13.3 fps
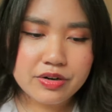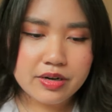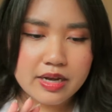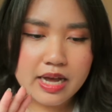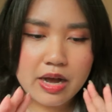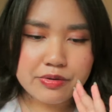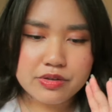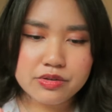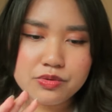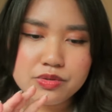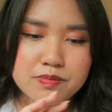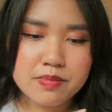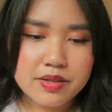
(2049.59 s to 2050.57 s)
how you
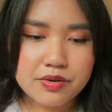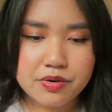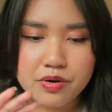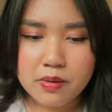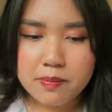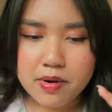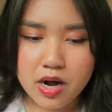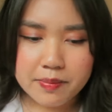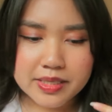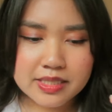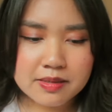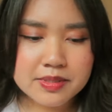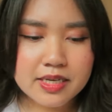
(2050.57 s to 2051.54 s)
use mother or mom. It
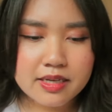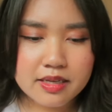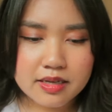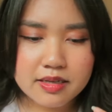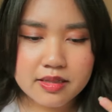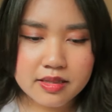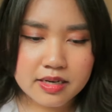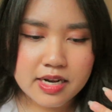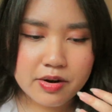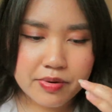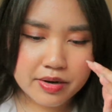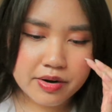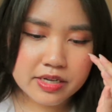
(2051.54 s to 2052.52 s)
seems like the
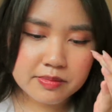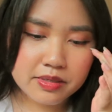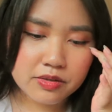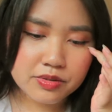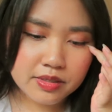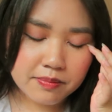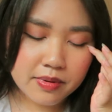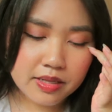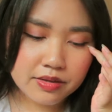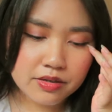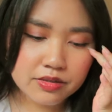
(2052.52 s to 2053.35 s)
narrator has been using mother,